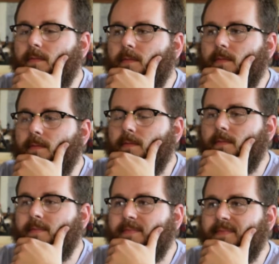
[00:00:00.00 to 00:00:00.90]

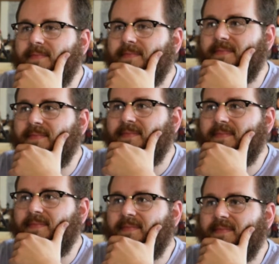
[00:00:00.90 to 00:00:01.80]

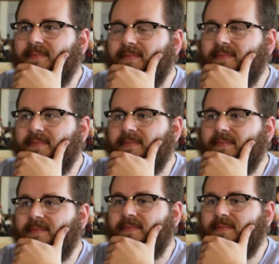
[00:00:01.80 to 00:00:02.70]

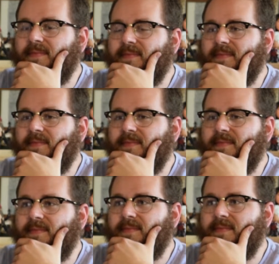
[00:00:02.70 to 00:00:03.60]

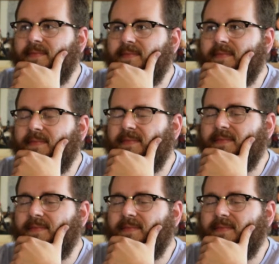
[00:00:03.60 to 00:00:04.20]
(not speaking)